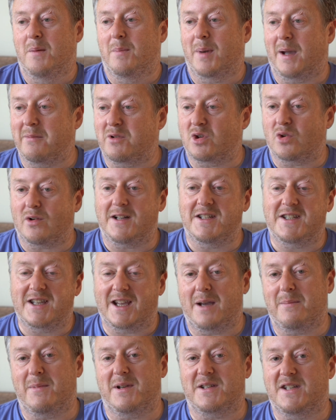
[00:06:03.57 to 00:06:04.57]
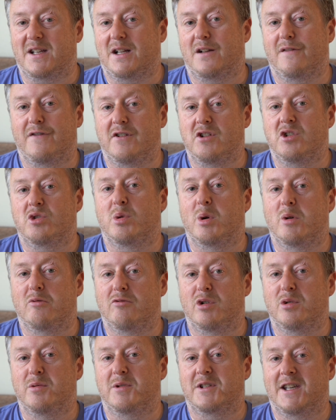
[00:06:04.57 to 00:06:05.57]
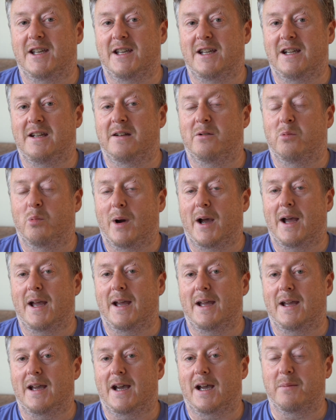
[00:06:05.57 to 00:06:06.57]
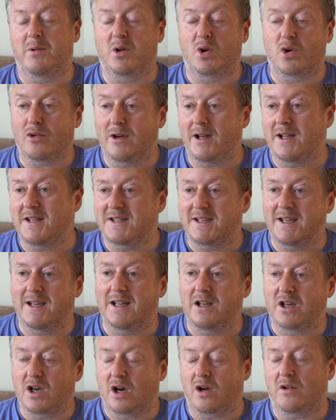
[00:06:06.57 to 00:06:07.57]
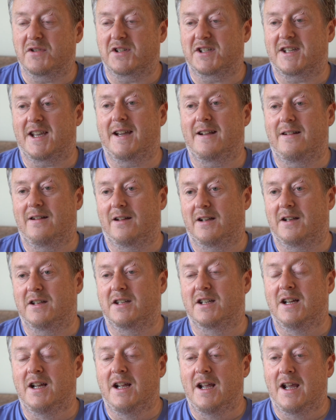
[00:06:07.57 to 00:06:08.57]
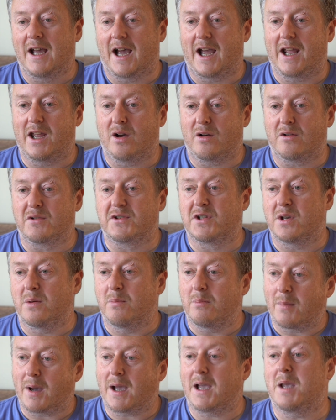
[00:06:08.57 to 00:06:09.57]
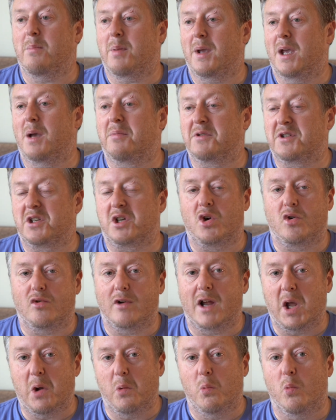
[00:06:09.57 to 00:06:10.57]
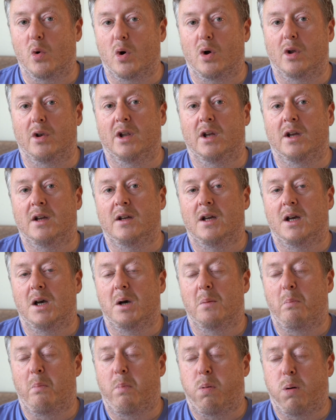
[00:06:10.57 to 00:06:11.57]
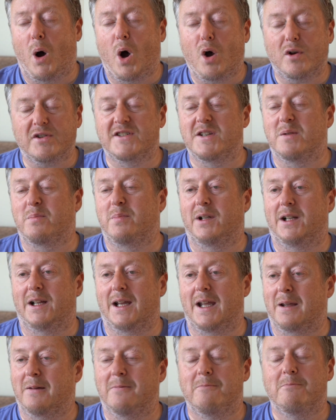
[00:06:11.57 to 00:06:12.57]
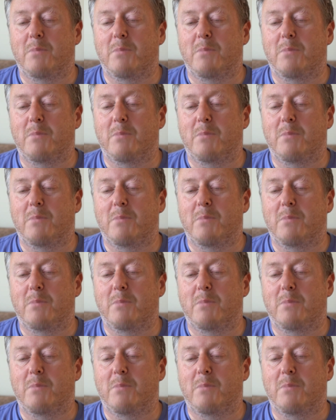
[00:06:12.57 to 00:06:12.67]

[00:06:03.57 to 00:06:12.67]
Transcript: But I'm trying to get myself into a routine where I'm creating content, and I also might be able to create one, possibly